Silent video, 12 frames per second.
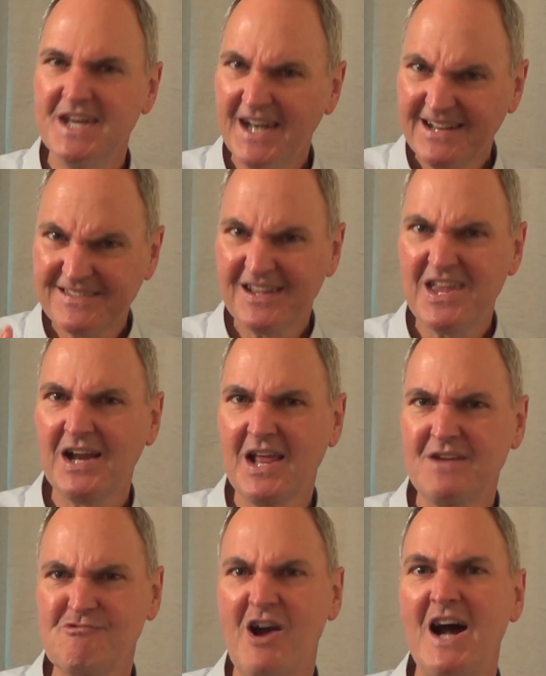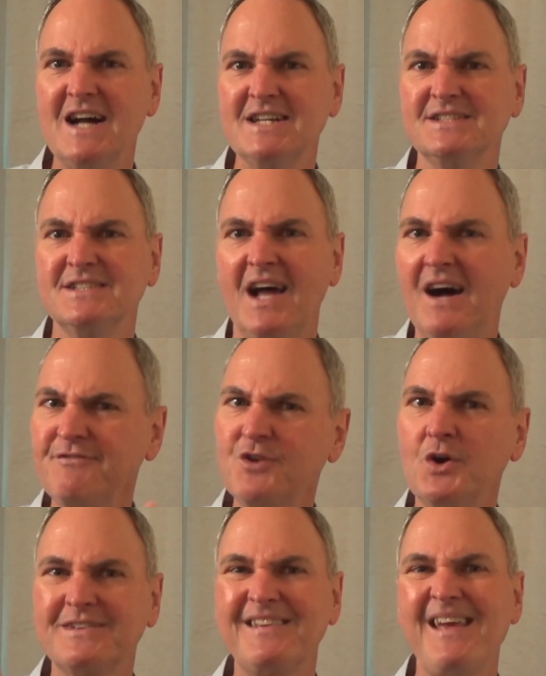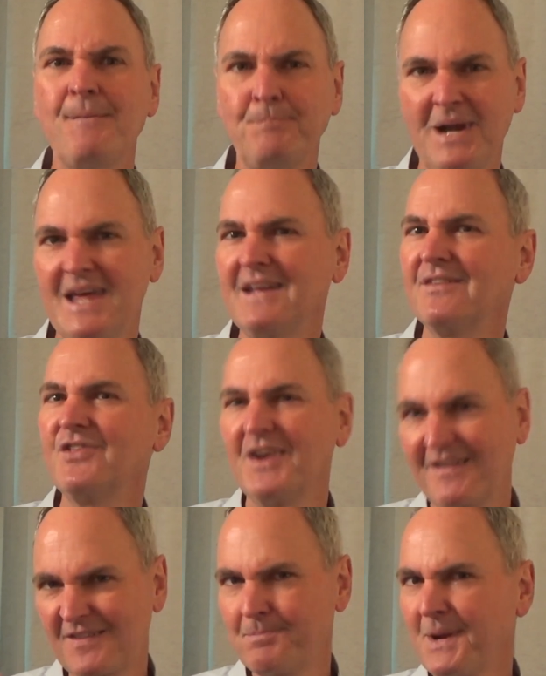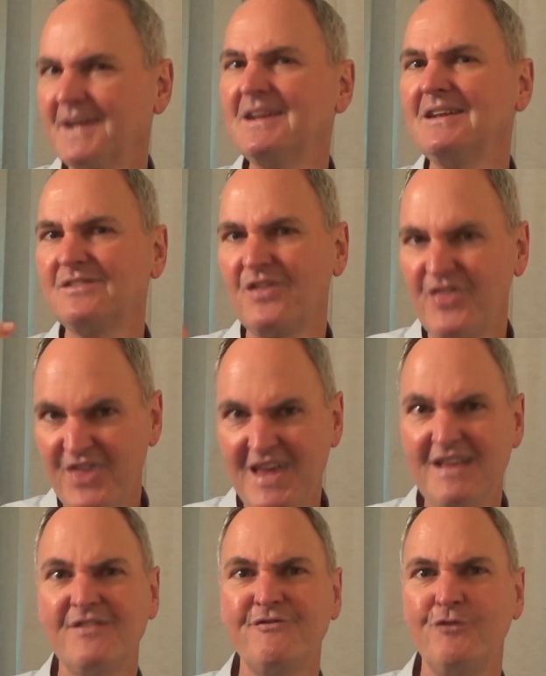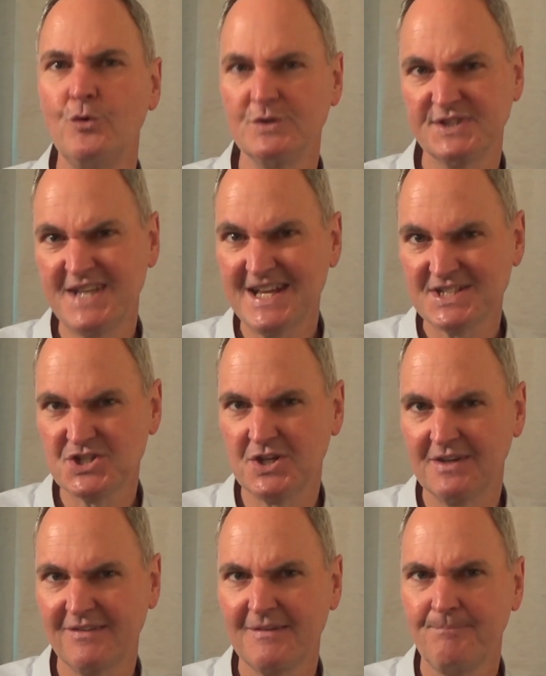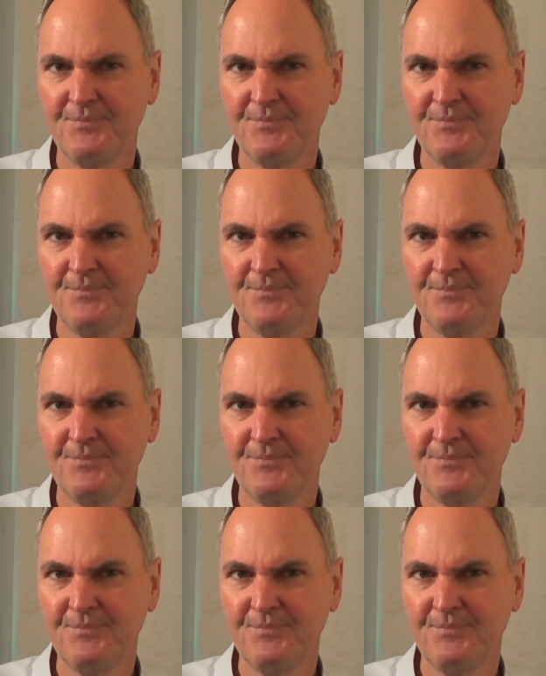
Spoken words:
In Articulate Rise, I've got templates that are split into these 4 sections: